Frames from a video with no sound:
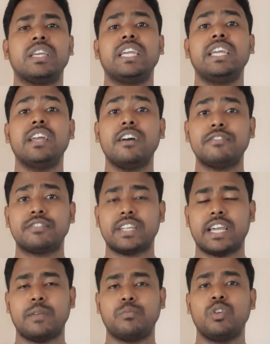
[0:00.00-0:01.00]
enough
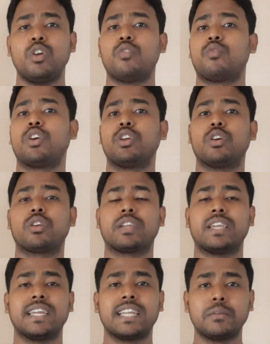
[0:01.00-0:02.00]
time for your
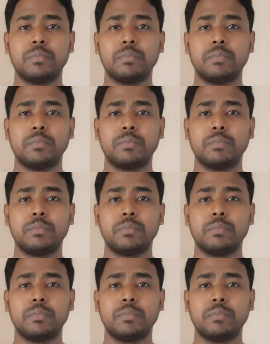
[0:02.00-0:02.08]
career